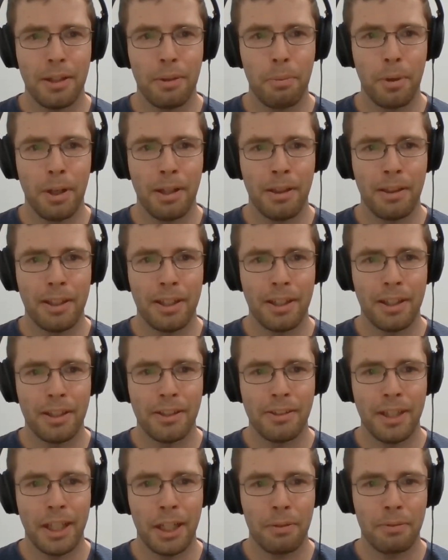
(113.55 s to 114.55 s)
with
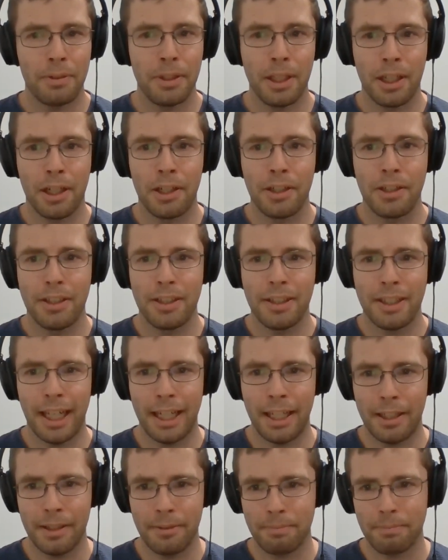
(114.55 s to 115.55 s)
state-of-the-art
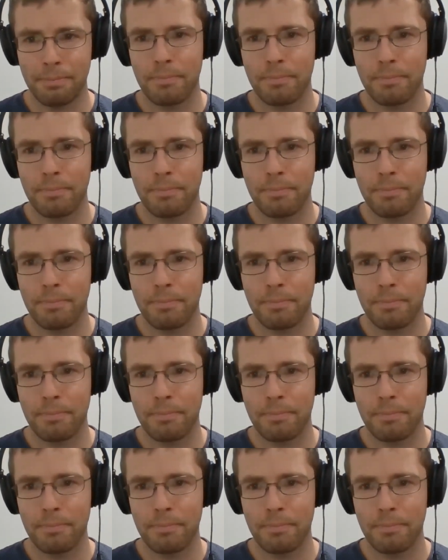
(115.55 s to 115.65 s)
data.